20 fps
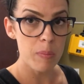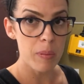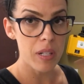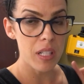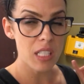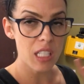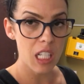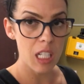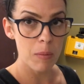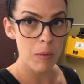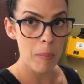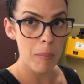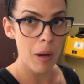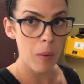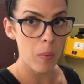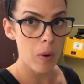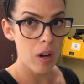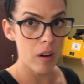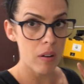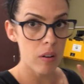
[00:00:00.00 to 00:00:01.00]
but it's going to be my
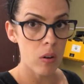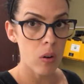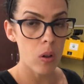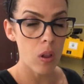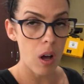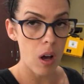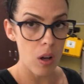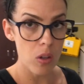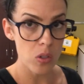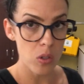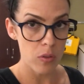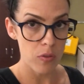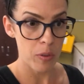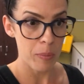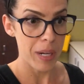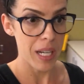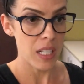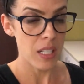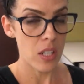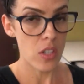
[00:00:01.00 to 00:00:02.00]
watering hole also for
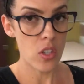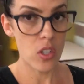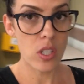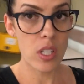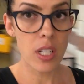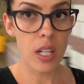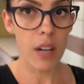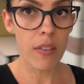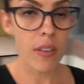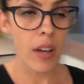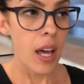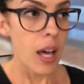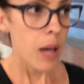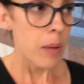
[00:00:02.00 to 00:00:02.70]
my teacher stuff,